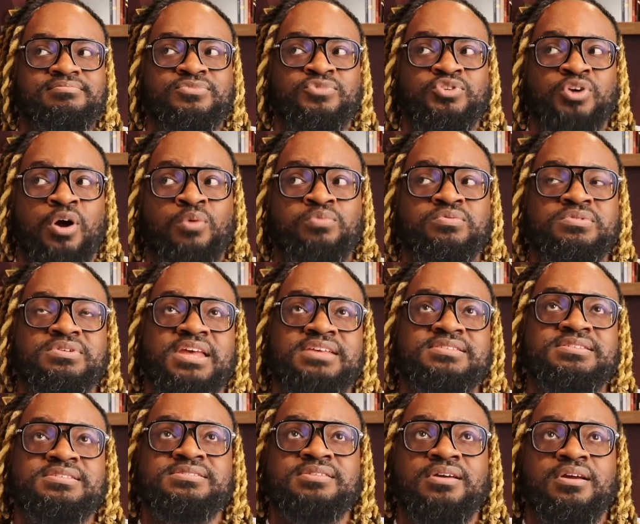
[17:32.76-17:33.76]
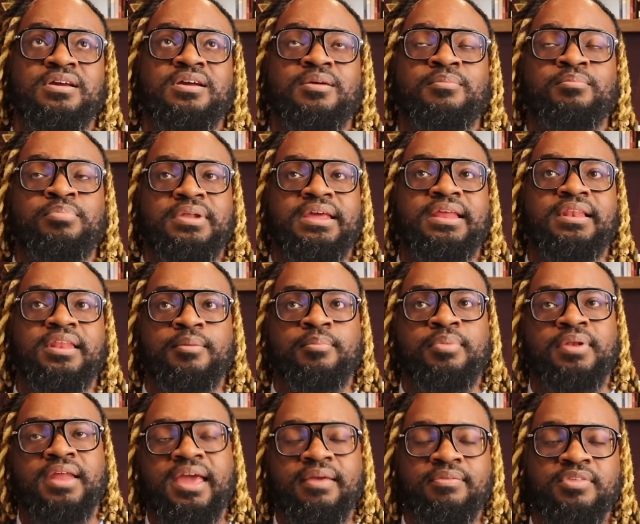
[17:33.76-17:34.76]
don't necessarily completely
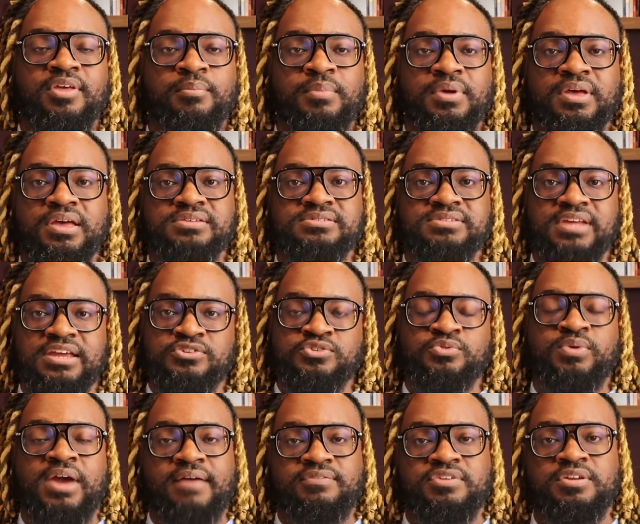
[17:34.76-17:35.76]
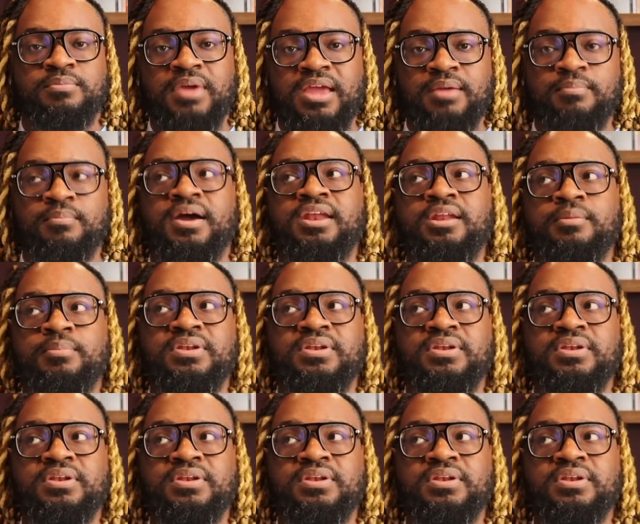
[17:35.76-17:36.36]
blame them, because they do have to make money.